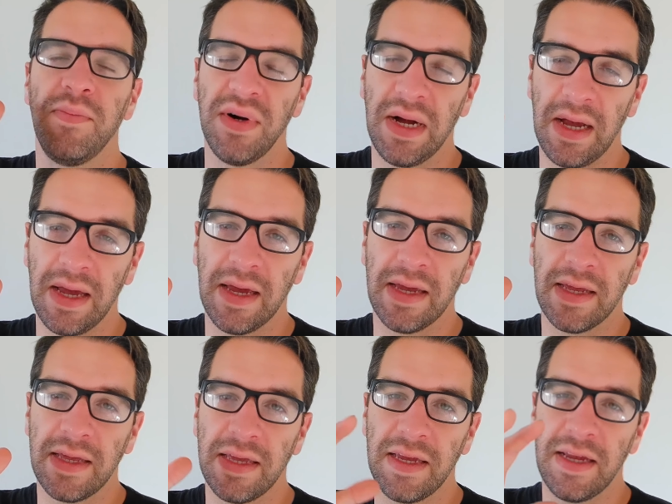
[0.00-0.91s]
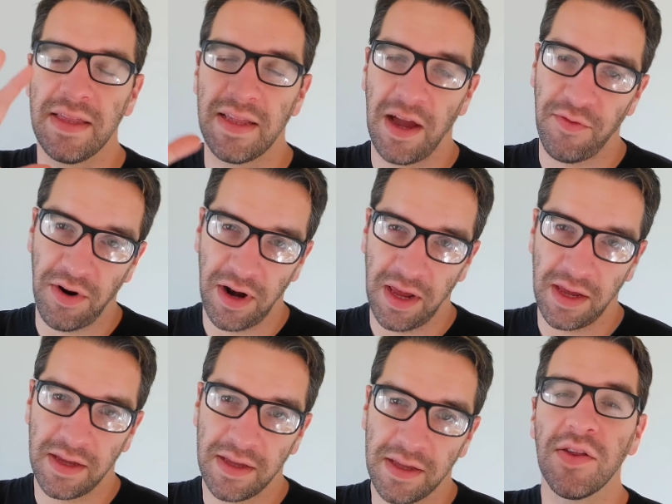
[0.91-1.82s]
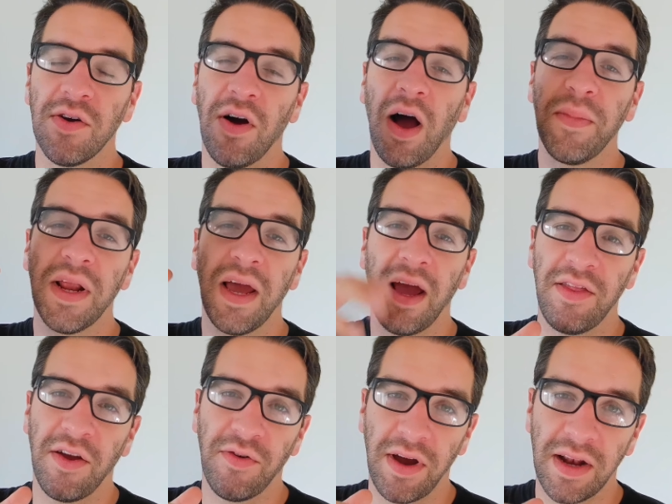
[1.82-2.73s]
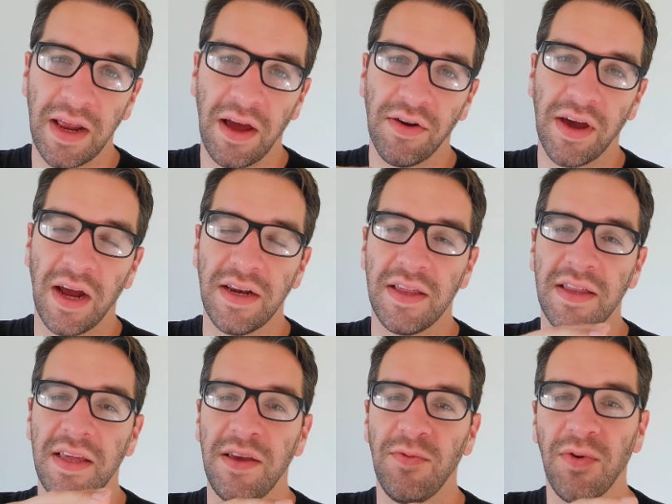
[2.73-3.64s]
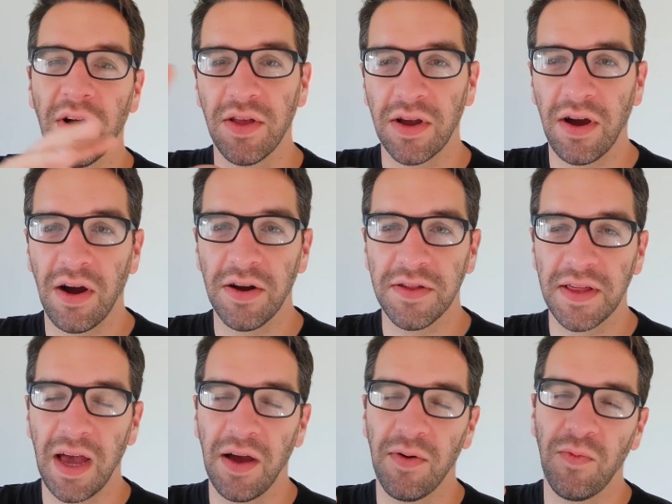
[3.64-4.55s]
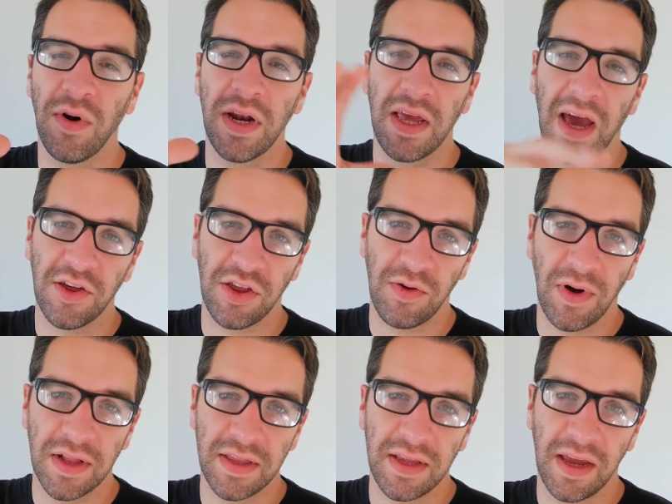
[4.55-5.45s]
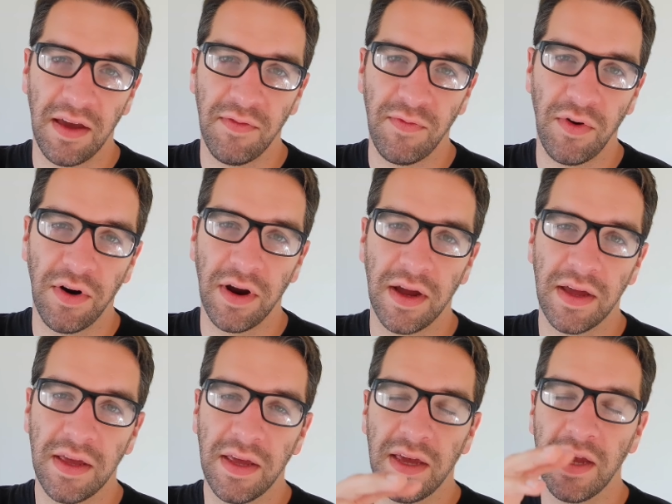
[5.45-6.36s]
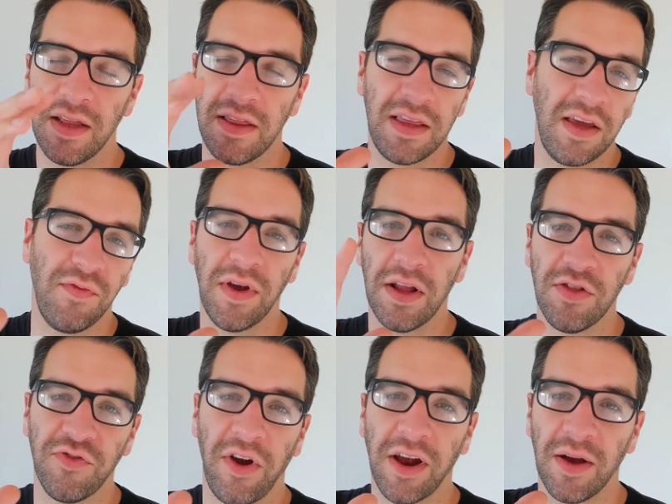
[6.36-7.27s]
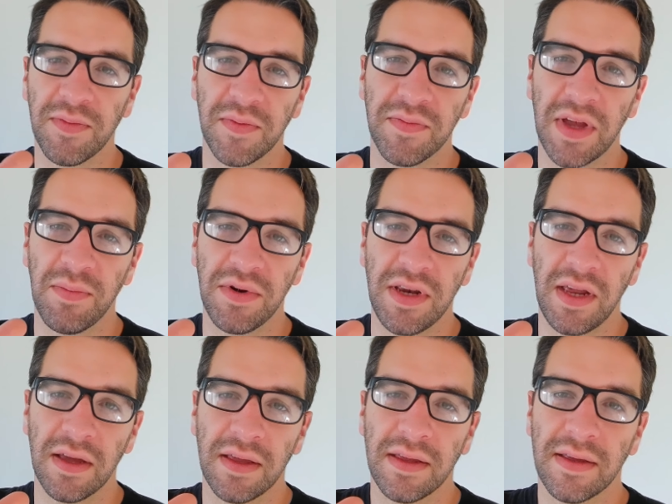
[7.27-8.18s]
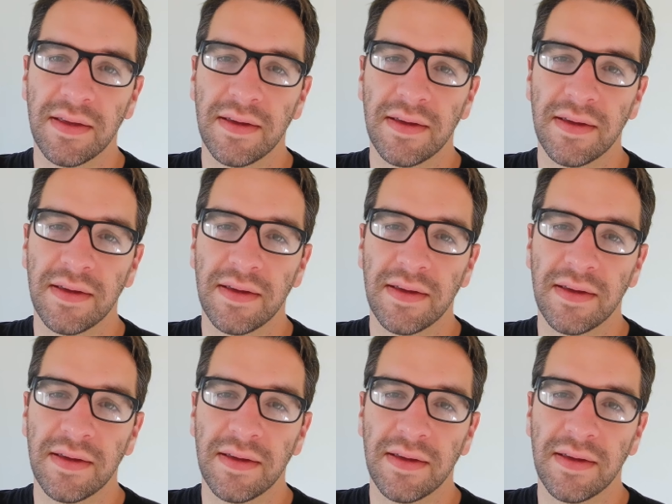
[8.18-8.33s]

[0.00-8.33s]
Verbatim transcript: but it's not running. So I'm gonna head there right now, kind of see where the car is at, what he actually wants to get for it, and see if we can strike up some type of deal.